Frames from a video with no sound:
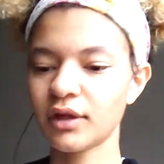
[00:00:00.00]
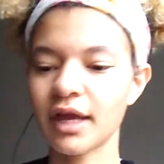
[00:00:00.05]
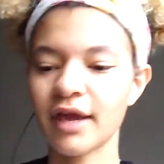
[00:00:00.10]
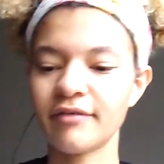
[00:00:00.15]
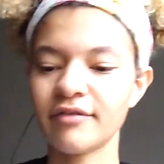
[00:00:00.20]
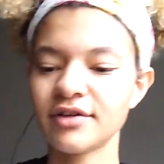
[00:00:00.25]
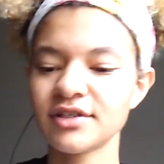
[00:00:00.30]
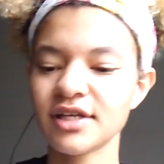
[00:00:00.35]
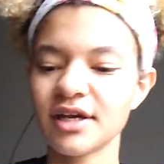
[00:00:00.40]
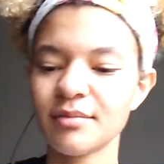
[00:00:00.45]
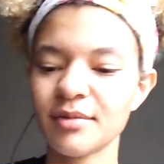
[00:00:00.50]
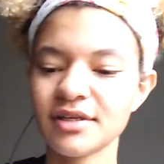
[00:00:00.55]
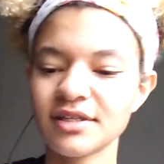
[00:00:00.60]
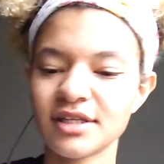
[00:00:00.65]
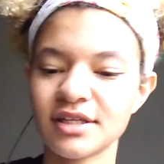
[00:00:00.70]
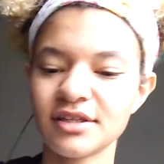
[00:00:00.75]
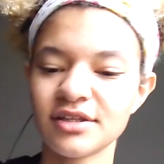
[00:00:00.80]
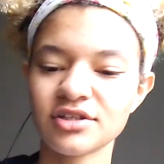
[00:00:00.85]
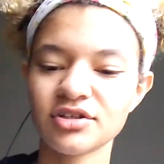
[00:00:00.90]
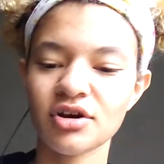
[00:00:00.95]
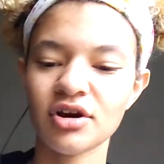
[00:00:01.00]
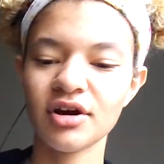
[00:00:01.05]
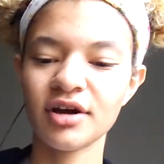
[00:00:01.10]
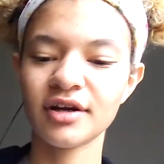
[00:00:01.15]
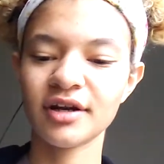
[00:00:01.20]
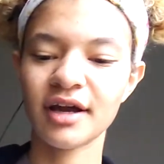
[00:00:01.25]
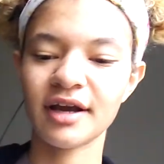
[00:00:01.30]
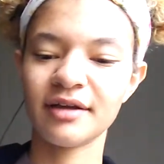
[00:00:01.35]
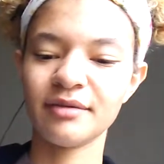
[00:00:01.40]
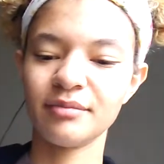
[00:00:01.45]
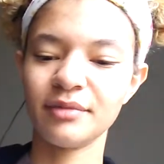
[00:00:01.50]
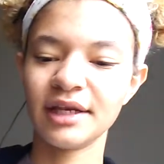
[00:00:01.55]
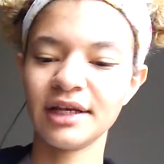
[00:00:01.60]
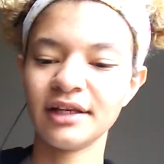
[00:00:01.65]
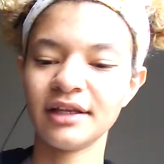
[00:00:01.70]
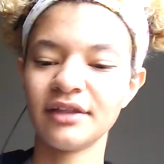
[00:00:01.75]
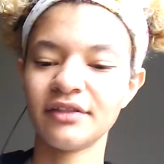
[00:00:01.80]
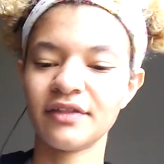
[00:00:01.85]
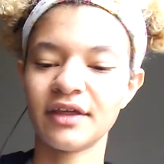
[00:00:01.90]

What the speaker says: Every time I see this card, I immediately